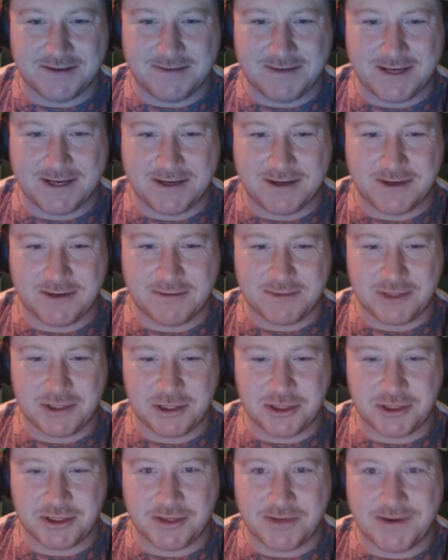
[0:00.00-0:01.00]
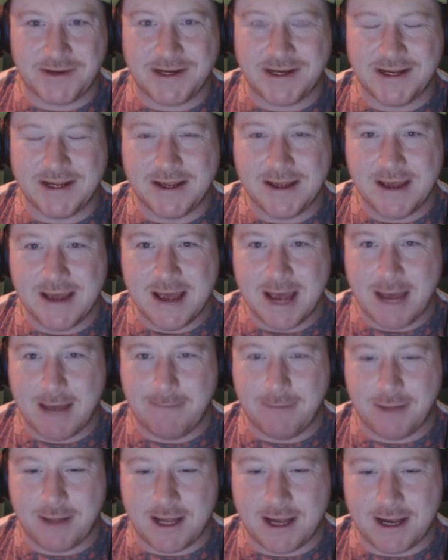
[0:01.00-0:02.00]
Oh my god, I'm so sorry.
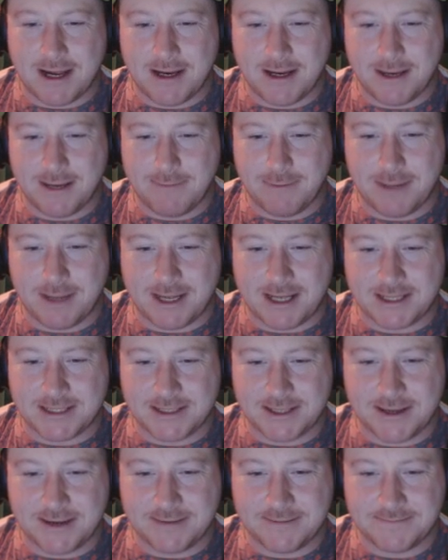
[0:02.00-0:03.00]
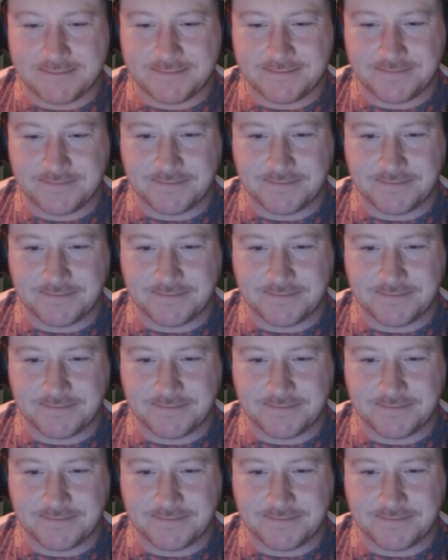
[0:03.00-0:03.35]
Apply a plaster.